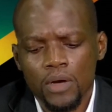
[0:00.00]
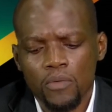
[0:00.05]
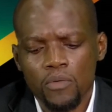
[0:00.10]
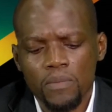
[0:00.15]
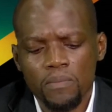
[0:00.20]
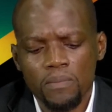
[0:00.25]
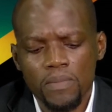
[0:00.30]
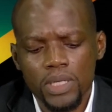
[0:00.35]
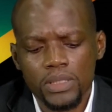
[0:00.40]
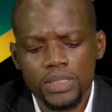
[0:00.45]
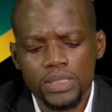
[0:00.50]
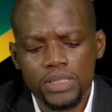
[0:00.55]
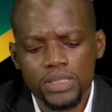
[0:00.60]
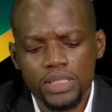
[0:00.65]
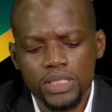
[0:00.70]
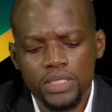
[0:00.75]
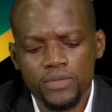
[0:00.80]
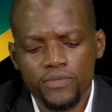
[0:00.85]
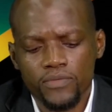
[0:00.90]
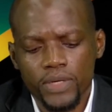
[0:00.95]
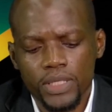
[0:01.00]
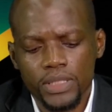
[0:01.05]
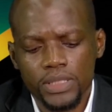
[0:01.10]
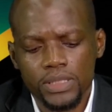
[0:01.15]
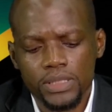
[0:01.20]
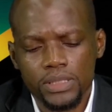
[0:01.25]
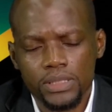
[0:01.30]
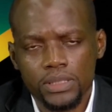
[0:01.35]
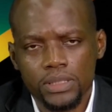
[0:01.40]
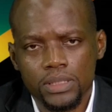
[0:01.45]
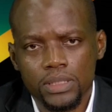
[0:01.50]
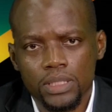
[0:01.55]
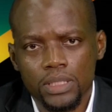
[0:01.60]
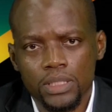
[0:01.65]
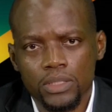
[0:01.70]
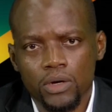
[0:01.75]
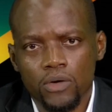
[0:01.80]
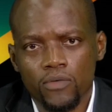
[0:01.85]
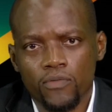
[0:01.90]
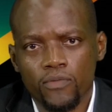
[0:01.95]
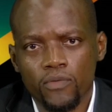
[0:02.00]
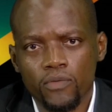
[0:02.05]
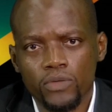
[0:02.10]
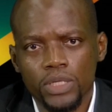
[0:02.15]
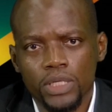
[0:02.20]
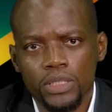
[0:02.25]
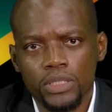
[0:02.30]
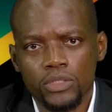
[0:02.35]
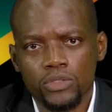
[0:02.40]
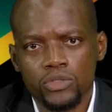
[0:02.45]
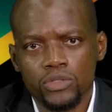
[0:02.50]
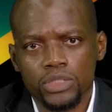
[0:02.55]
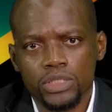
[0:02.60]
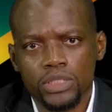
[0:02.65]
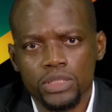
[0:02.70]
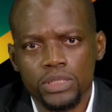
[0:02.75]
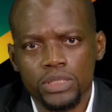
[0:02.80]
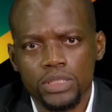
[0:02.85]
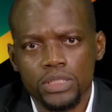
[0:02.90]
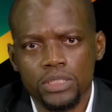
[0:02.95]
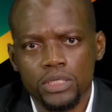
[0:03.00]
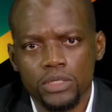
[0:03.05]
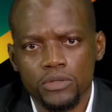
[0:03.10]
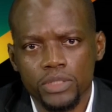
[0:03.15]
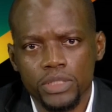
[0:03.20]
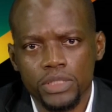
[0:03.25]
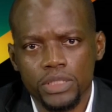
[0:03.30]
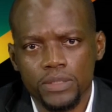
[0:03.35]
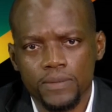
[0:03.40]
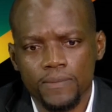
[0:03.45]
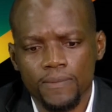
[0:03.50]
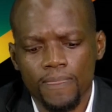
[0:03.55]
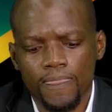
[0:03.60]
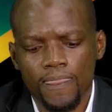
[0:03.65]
We must invest in our food and nutrition security.